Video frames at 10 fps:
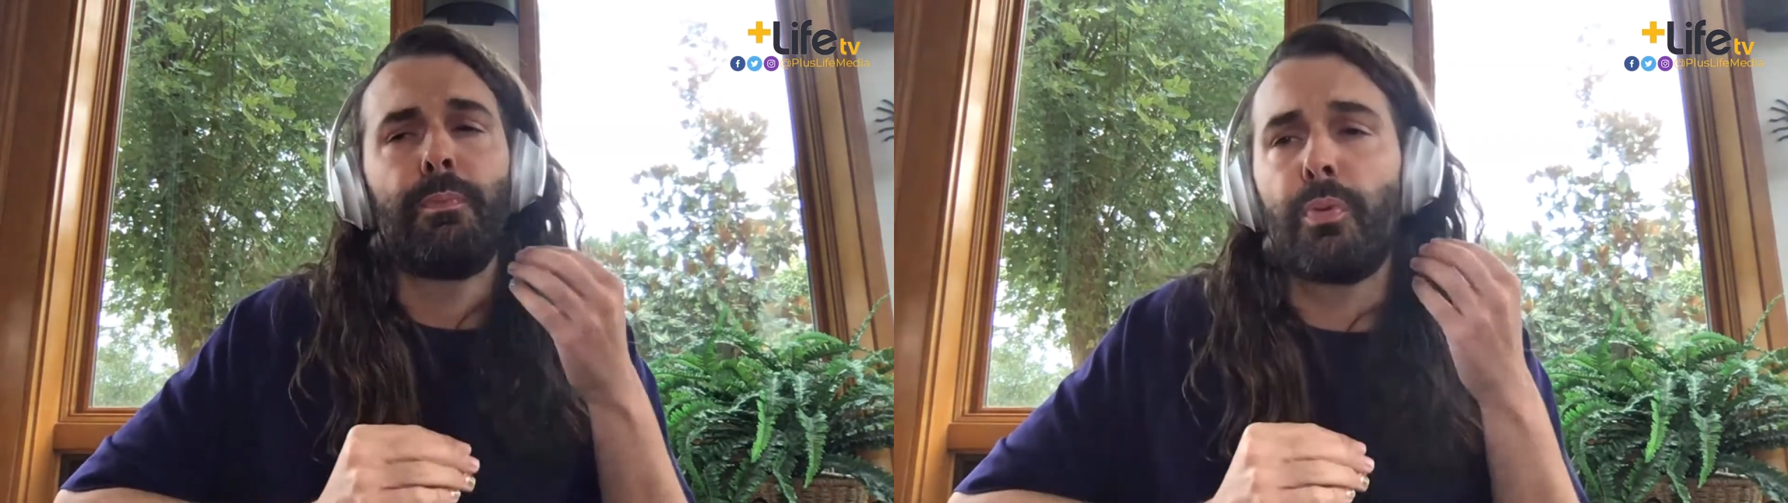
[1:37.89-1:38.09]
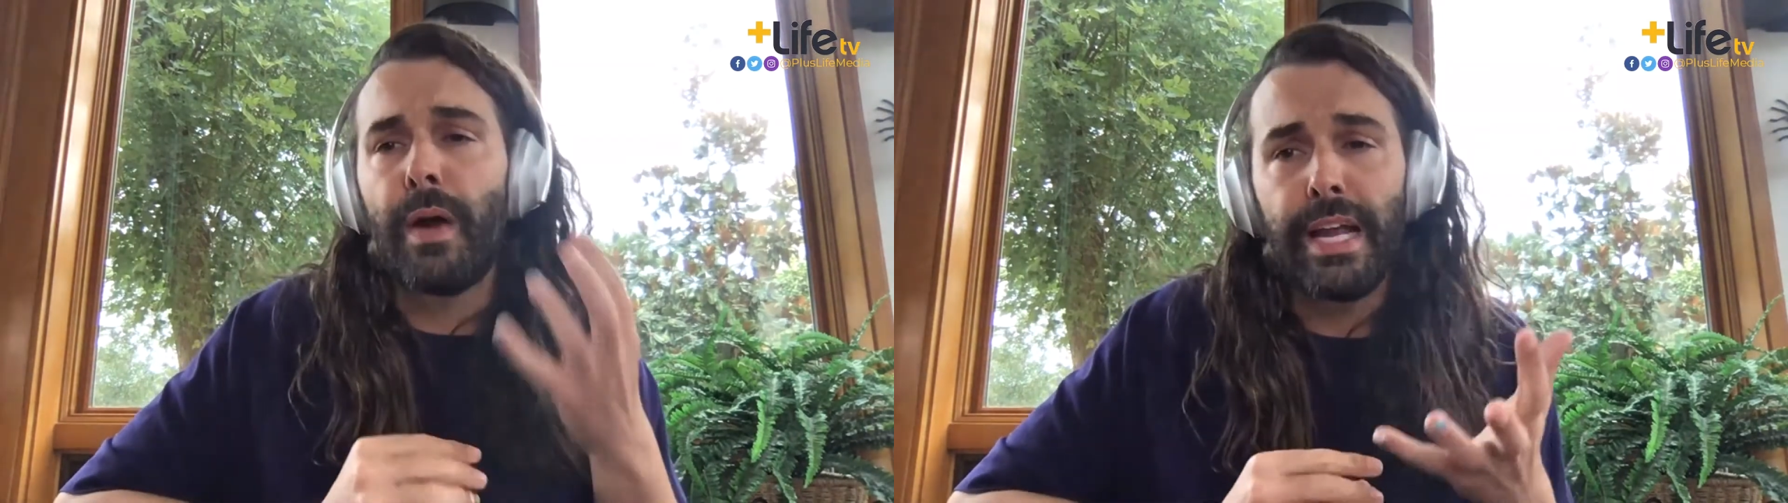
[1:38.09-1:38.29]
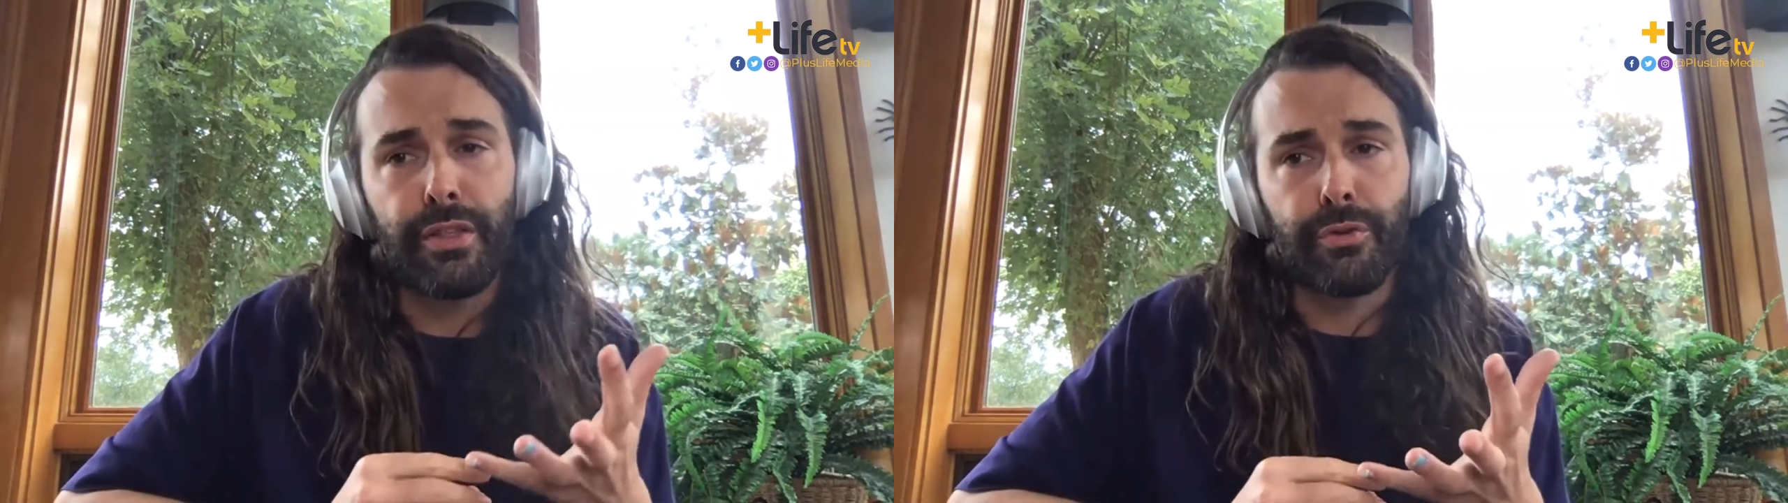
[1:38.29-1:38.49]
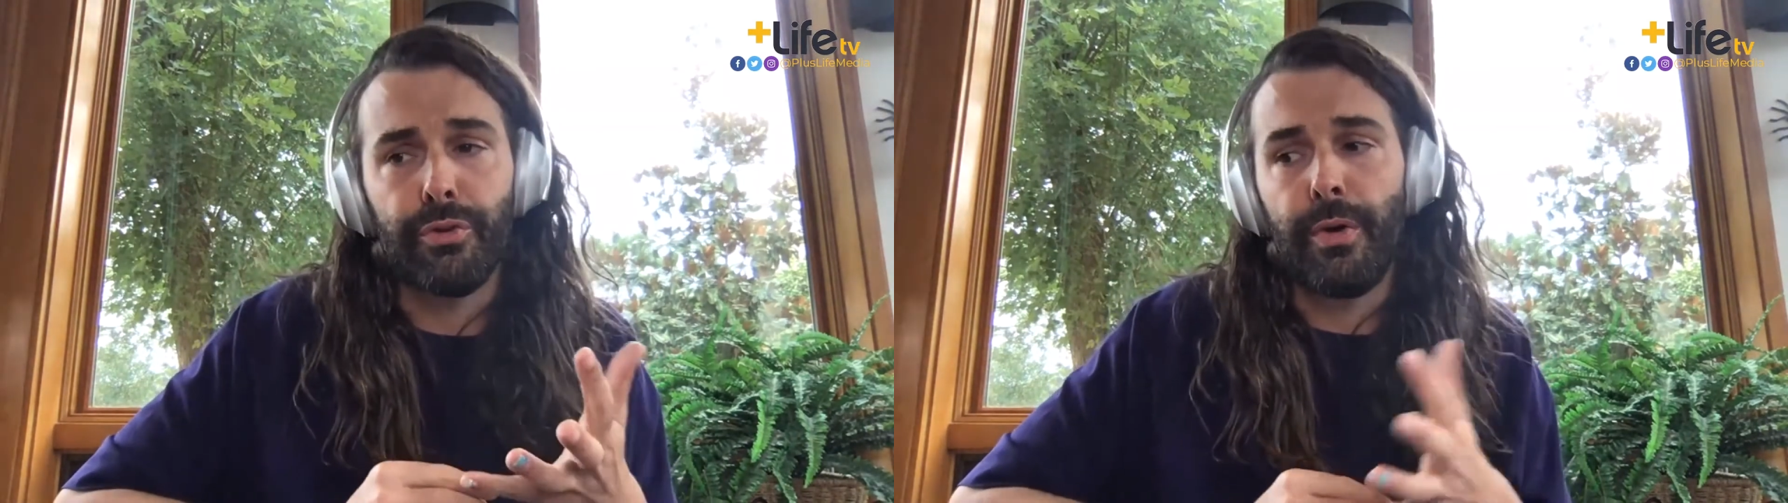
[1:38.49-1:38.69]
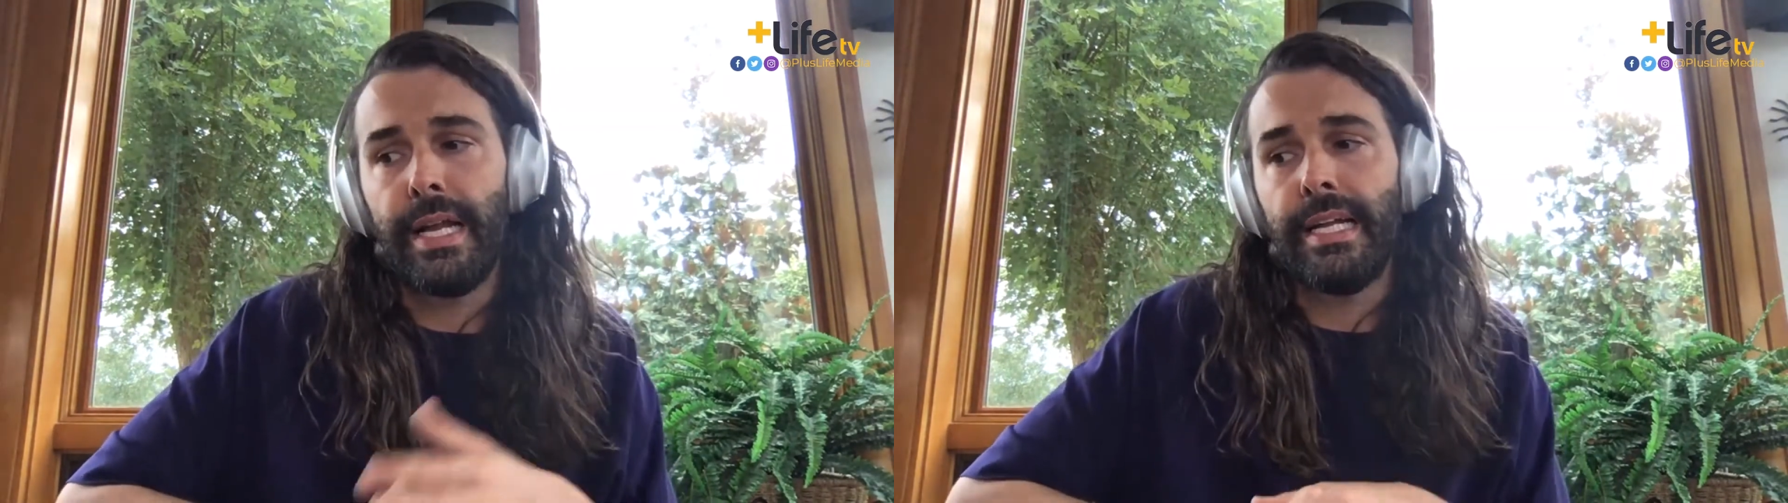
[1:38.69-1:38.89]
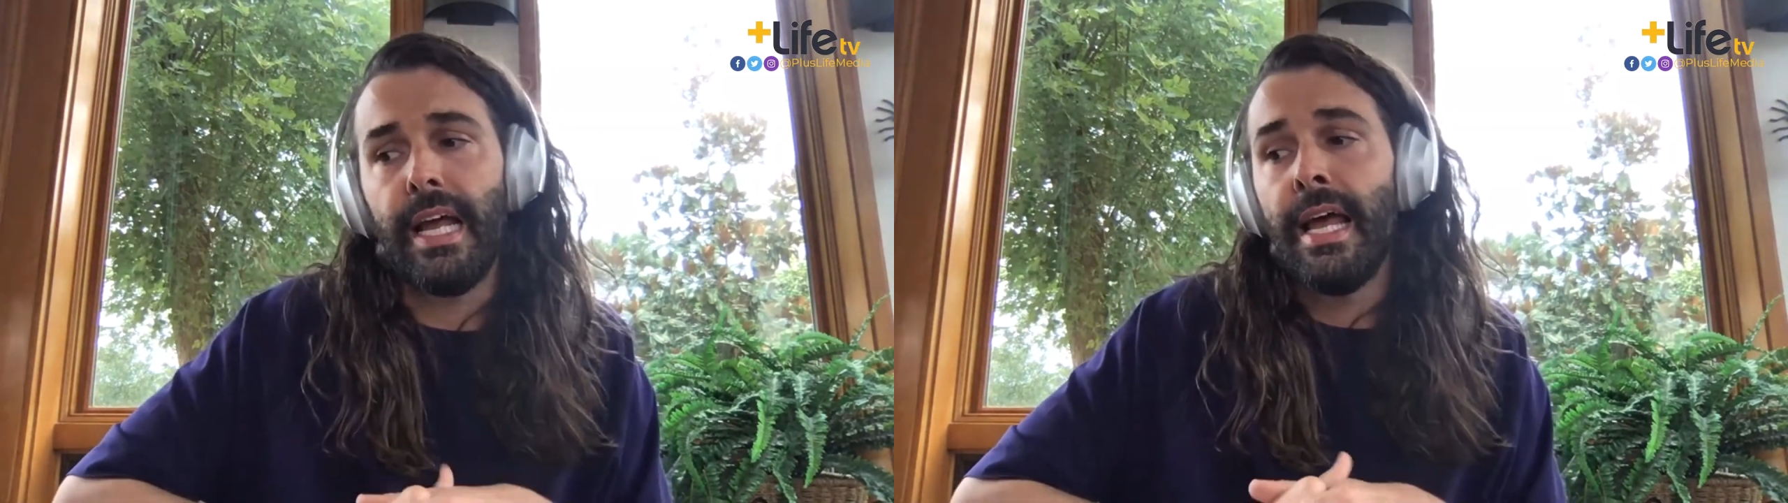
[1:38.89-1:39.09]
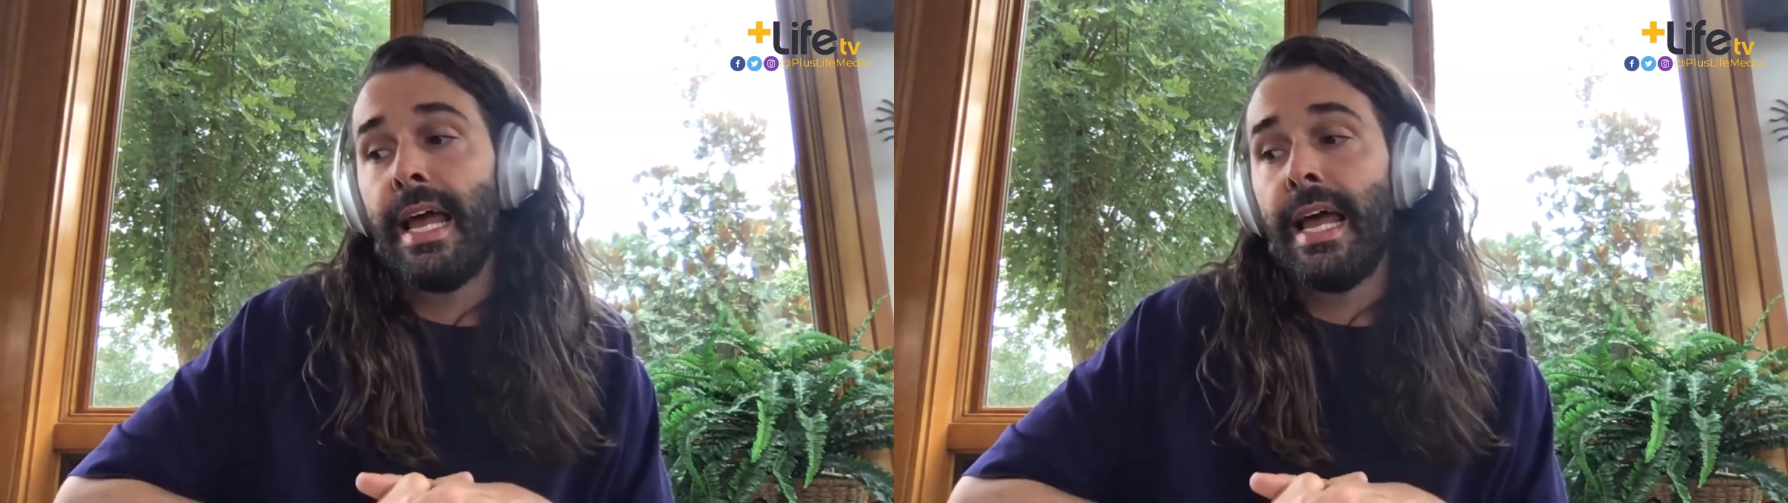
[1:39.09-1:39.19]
breakthrough, and